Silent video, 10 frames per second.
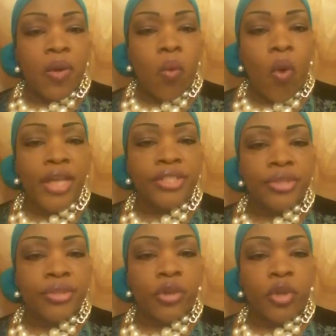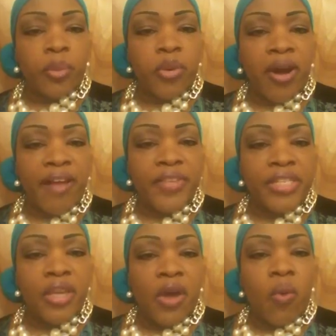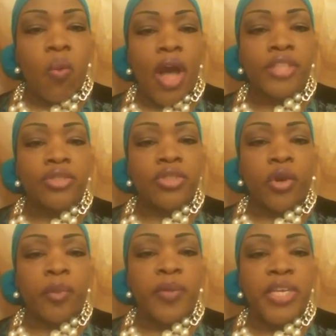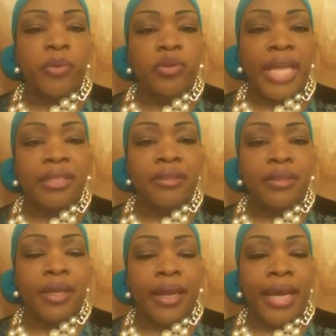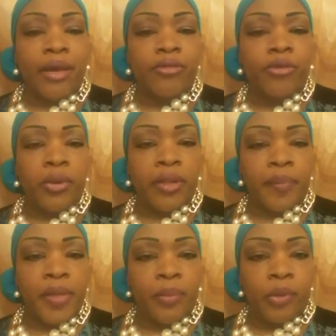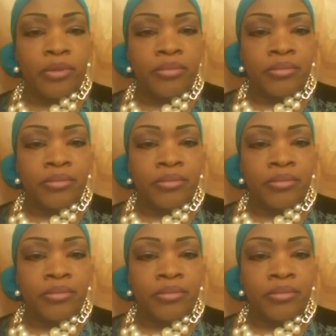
Watchers are prophets. Watchers are people that look out for their people.